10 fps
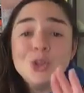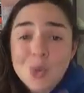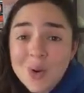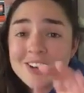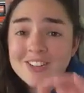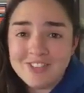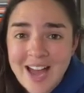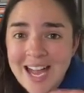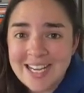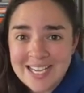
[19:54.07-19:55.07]
your
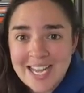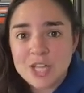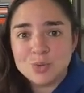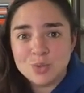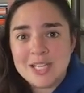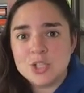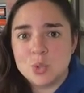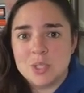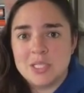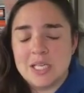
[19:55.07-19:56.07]
finite
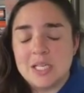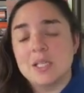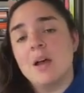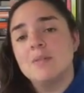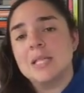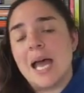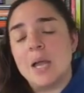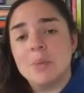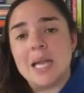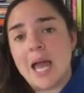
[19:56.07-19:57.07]
resources of
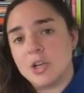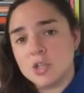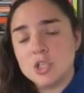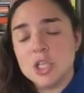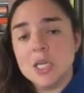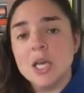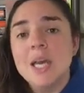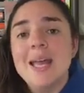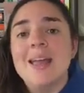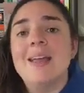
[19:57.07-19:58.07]
time and
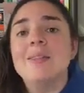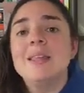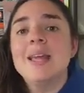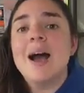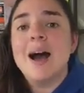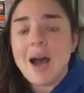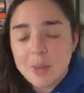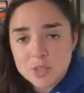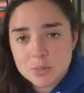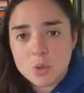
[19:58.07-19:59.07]
energy in the
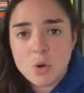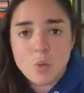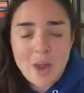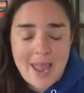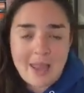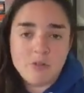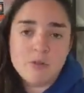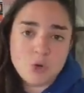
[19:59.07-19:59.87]
optimal way